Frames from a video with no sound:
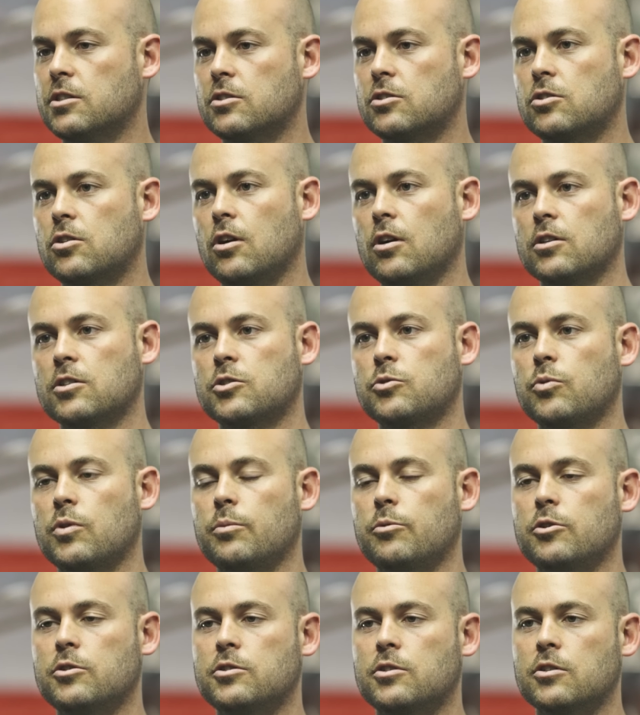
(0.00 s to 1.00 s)
a strong
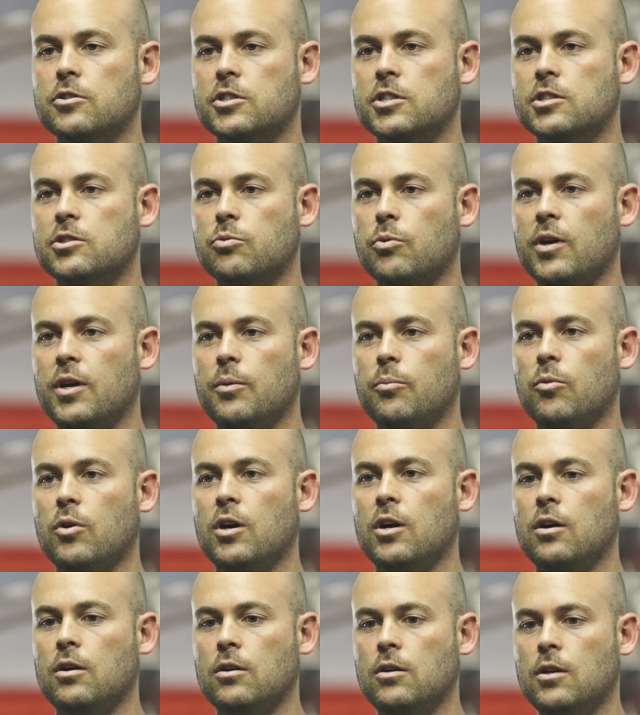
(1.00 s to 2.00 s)
swimmer, so she swam
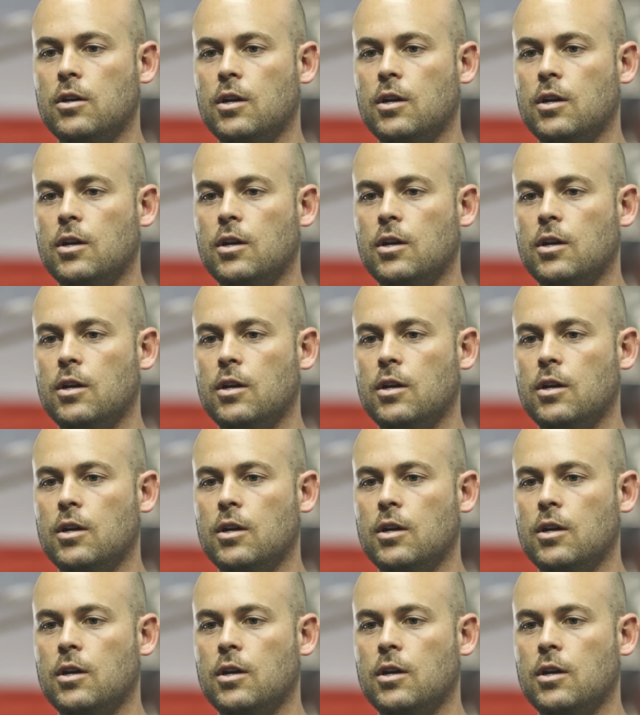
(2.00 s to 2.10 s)
well.